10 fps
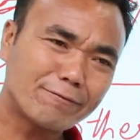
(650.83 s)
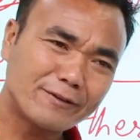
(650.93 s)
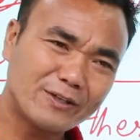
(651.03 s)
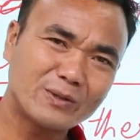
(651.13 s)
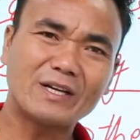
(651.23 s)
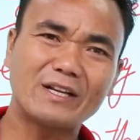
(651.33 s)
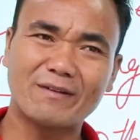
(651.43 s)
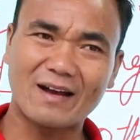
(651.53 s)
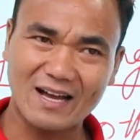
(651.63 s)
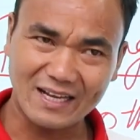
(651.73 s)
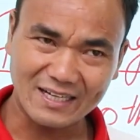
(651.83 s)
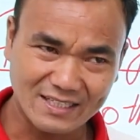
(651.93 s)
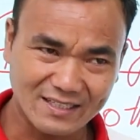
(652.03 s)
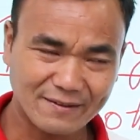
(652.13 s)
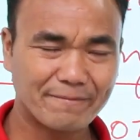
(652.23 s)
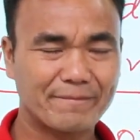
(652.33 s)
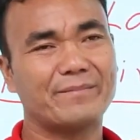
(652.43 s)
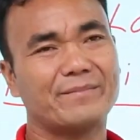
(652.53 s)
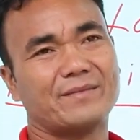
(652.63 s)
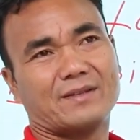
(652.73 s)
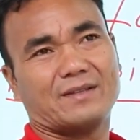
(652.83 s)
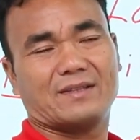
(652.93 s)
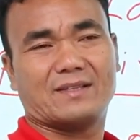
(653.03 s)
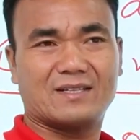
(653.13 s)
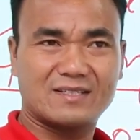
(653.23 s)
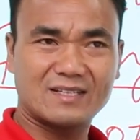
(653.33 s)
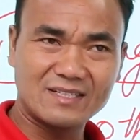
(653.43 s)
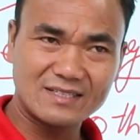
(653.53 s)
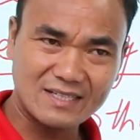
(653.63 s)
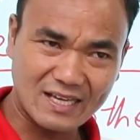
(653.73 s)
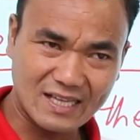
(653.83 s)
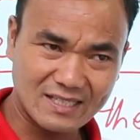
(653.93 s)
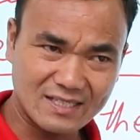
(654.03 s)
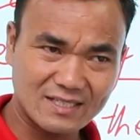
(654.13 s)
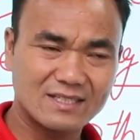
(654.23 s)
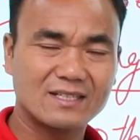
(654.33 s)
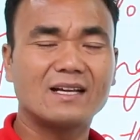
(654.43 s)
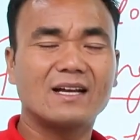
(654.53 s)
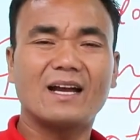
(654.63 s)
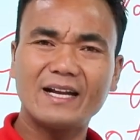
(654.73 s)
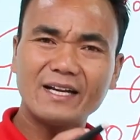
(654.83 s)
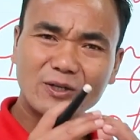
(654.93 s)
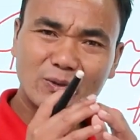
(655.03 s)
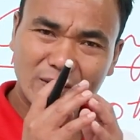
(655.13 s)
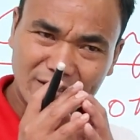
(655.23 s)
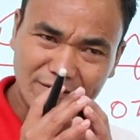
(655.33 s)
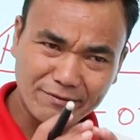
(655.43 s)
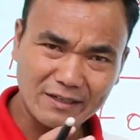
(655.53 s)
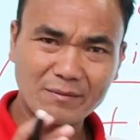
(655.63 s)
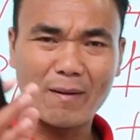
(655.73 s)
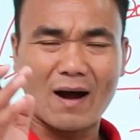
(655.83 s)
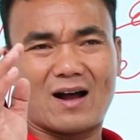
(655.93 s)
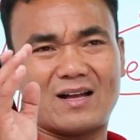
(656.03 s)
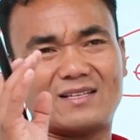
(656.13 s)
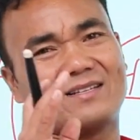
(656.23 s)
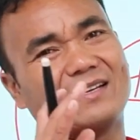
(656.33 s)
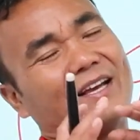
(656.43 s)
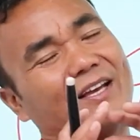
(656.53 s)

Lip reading: you divide the sentence into a different parts,